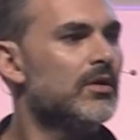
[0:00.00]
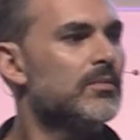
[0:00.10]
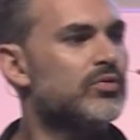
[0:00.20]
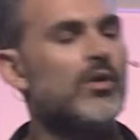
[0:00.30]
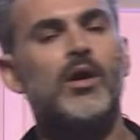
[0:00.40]

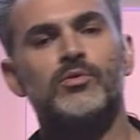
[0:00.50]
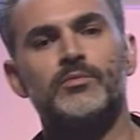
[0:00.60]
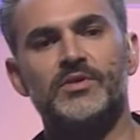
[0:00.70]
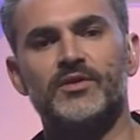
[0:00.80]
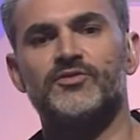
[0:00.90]
problem
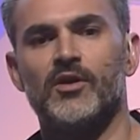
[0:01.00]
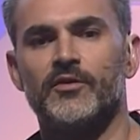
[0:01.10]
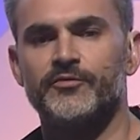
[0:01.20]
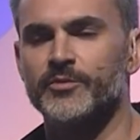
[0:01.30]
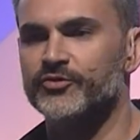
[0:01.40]
being
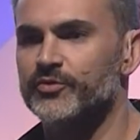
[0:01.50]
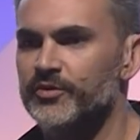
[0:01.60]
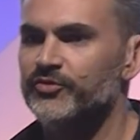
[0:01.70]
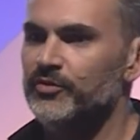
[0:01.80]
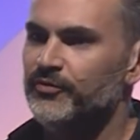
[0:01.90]
solved from the
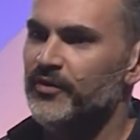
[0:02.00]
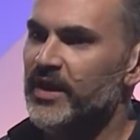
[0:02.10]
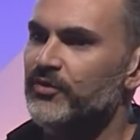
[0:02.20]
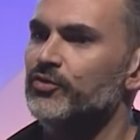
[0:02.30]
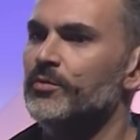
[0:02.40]
traditional
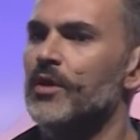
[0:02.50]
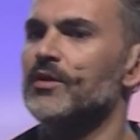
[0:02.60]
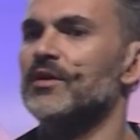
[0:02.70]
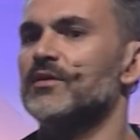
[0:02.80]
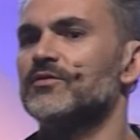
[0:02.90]
financial
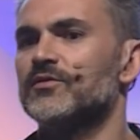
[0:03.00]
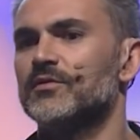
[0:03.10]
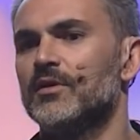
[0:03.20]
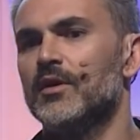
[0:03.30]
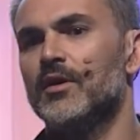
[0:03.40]
markets
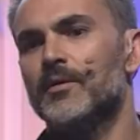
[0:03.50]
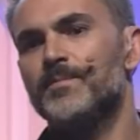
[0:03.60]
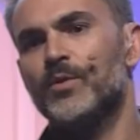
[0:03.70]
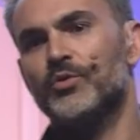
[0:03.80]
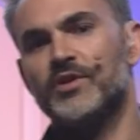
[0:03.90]

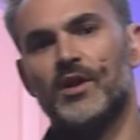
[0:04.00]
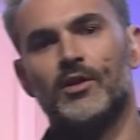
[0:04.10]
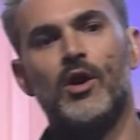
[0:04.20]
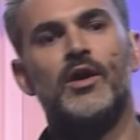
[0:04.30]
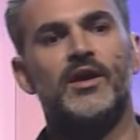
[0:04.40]
with the
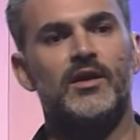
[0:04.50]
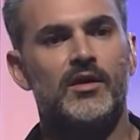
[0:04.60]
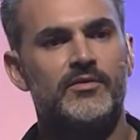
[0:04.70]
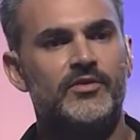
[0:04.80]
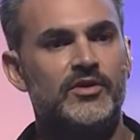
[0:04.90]
unlocking
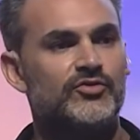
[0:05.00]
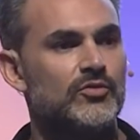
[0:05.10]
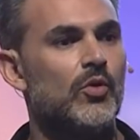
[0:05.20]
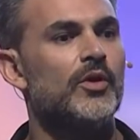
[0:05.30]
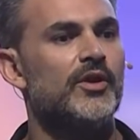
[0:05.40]
of initial
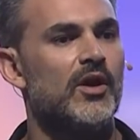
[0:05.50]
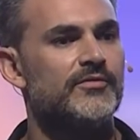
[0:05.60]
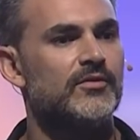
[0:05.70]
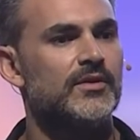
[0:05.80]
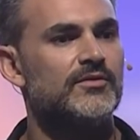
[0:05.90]
coin
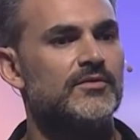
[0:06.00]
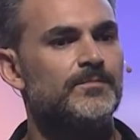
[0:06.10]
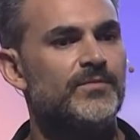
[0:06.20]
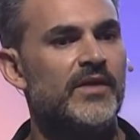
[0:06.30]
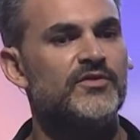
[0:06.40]
offerings
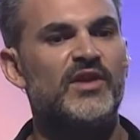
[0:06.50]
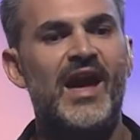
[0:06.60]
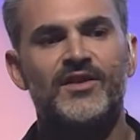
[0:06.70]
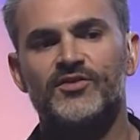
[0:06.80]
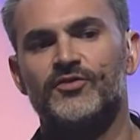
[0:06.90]
and this
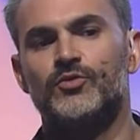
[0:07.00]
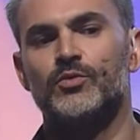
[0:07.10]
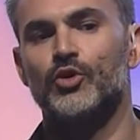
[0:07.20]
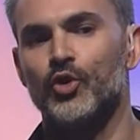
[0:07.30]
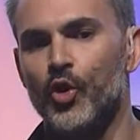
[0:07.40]
access to a
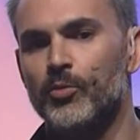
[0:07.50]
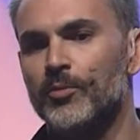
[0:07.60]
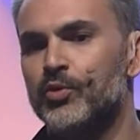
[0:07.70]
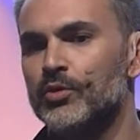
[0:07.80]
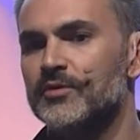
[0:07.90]
global
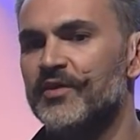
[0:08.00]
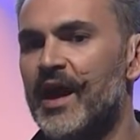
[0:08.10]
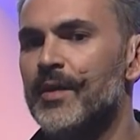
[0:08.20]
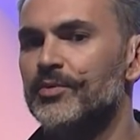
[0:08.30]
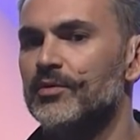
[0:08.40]
pool of
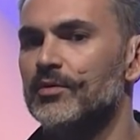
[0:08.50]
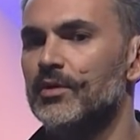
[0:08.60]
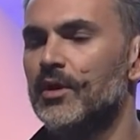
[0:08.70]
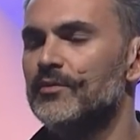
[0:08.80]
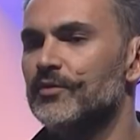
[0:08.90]
capital
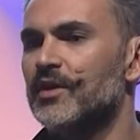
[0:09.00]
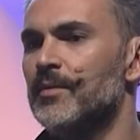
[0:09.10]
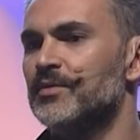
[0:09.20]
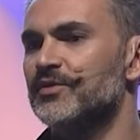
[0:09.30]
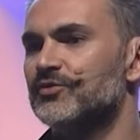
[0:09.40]
for
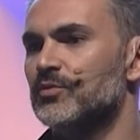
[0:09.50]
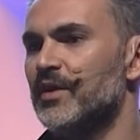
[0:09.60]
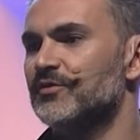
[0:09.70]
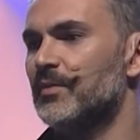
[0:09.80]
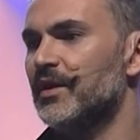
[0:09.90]
companies to
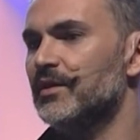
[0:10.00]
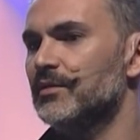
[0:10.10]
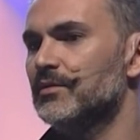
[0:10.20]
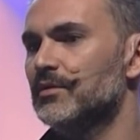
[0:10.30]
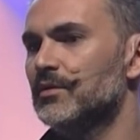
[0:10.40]
raise money.
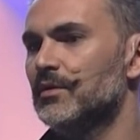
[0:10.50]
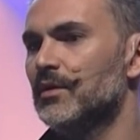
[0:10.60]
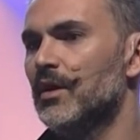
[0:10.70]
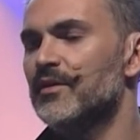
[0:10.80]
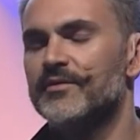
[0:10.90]

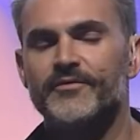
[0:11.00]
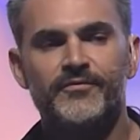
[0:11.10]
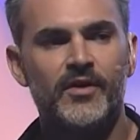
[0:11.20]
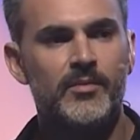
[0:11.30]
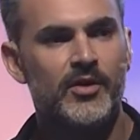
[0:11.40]

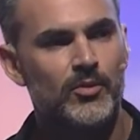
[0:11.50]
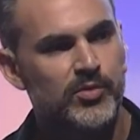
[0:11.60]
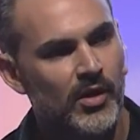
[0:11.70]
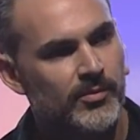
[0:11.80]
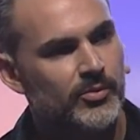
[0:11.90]
Fundamental
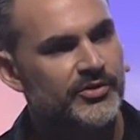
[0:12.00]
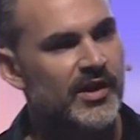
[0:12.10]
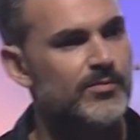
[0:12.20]
problem with that